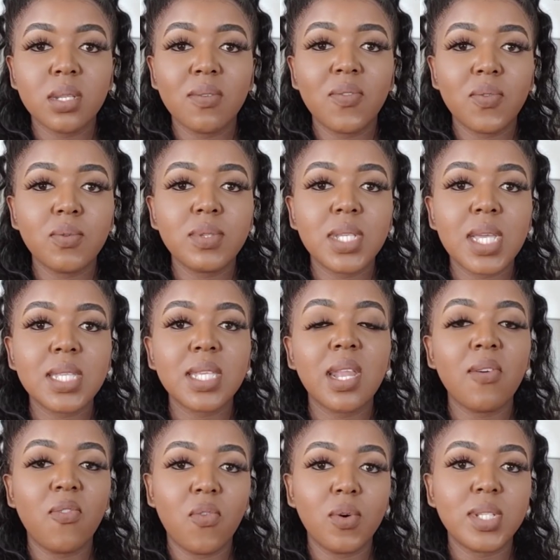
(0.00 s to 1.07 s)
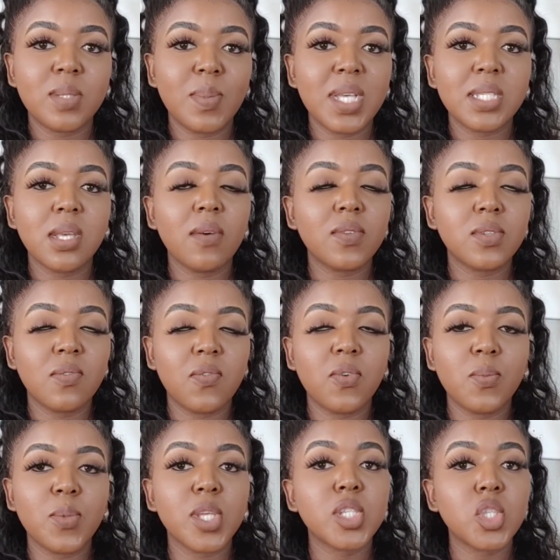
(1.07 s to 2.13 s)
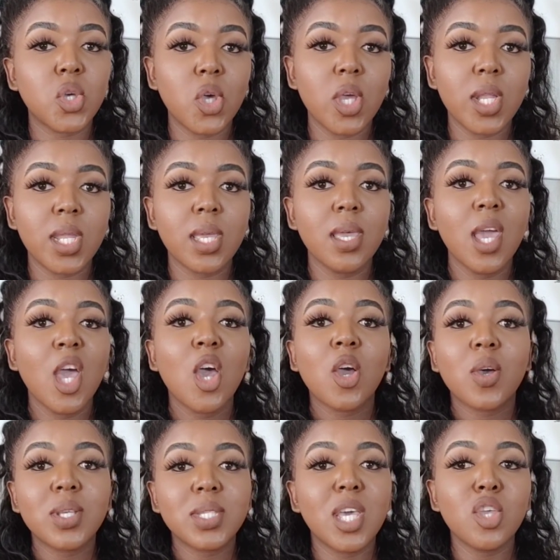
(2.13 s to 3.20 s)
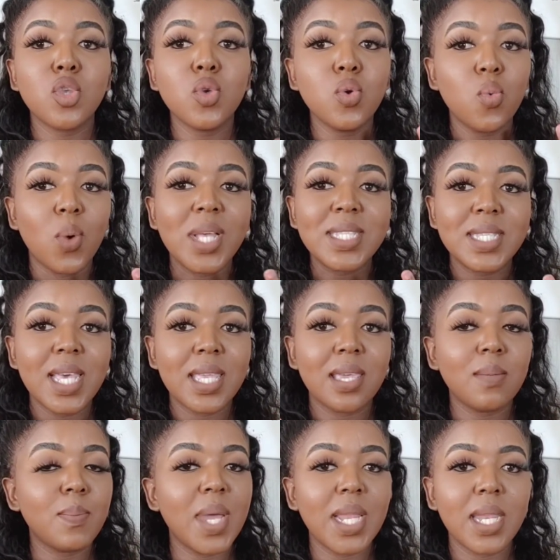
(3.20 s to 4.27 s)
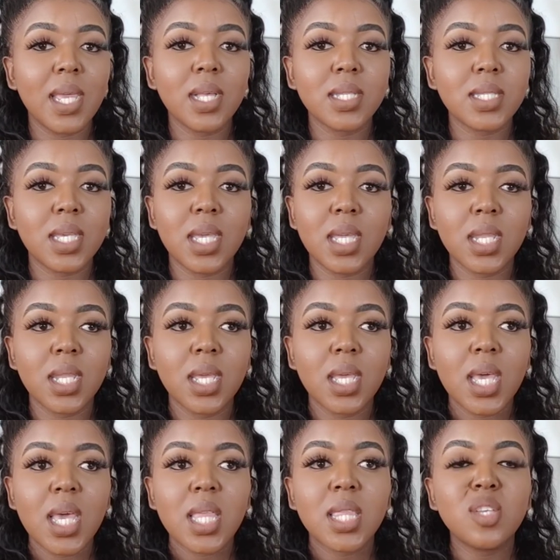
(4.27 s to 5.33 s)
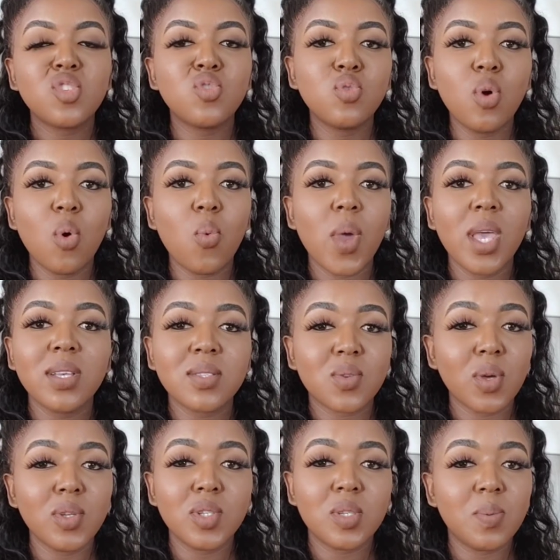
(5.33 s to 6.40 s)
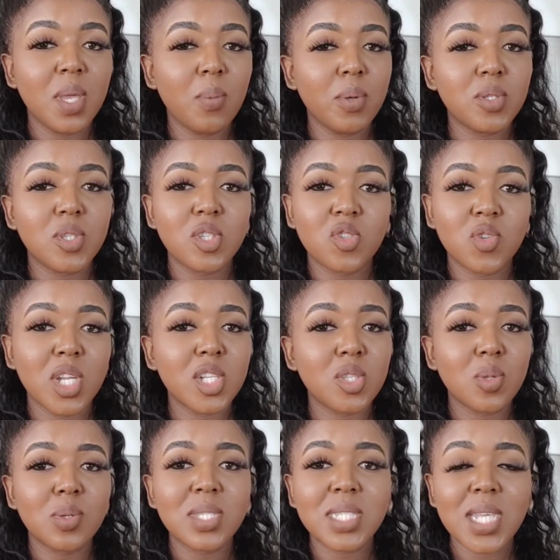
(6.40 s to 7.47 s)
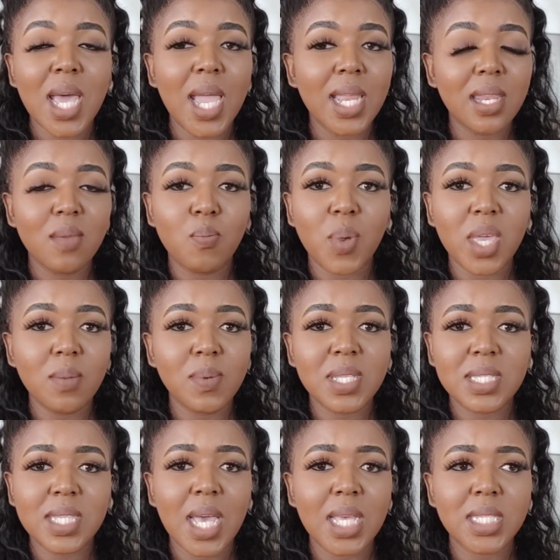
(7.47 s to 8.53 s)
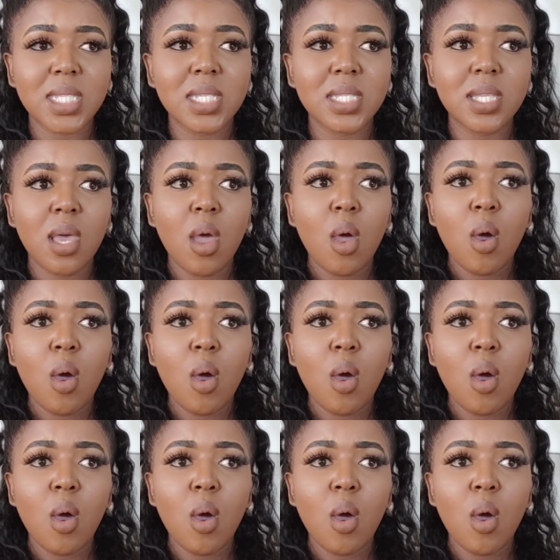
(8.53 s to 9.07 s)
in a few days and I forced myself to film this early because I knew once I get my nails in, there's no way I was going to be able to stretch those tiny baby sizes